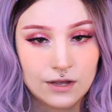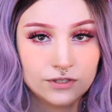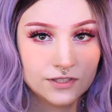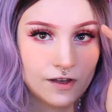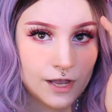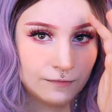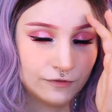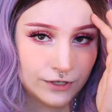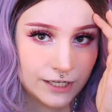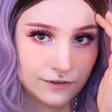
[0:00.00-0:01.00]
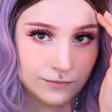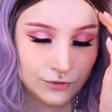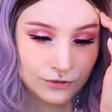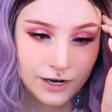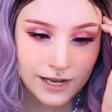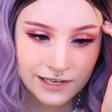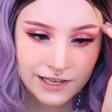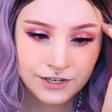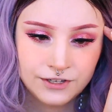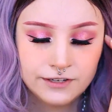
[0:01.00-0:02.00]
now it's time for even more
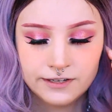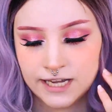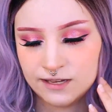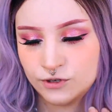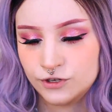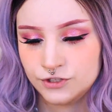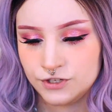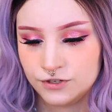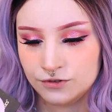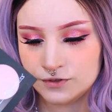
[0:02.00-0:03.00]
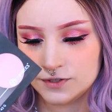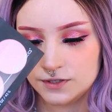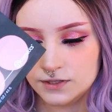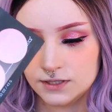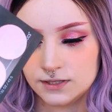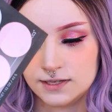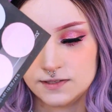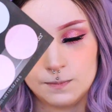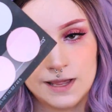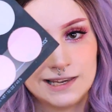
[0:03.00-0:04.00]
highlighter. I'm going to use
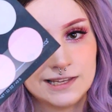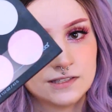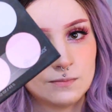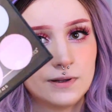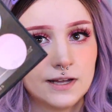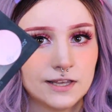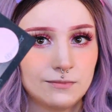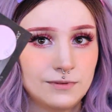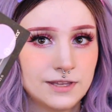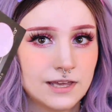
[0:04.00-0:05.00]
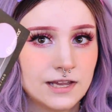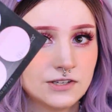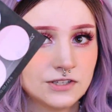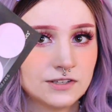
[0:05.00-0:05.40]
this palette by BH